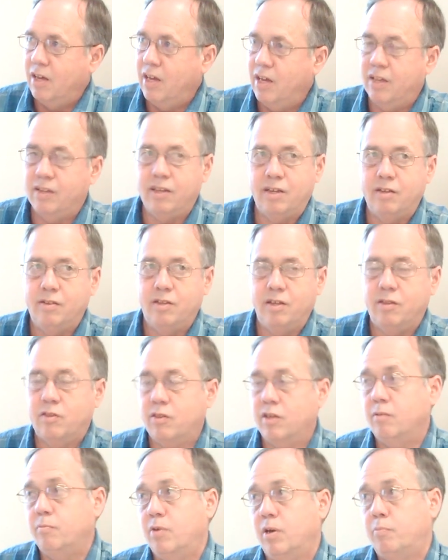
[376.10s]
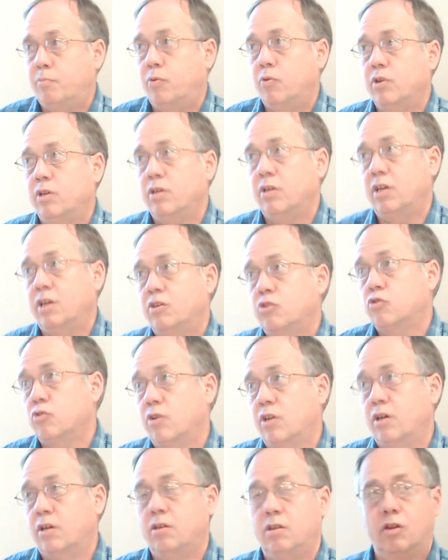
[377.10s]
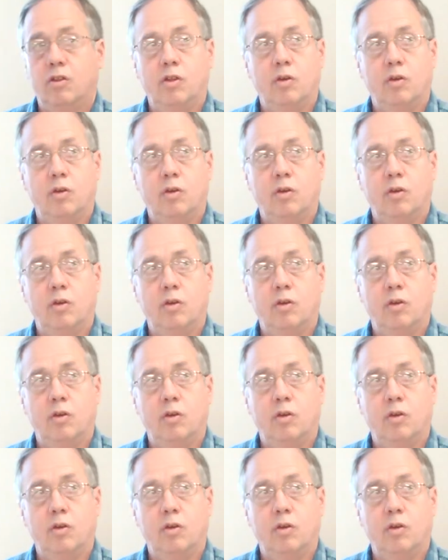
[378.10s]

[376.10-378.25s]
And they think by putting internet,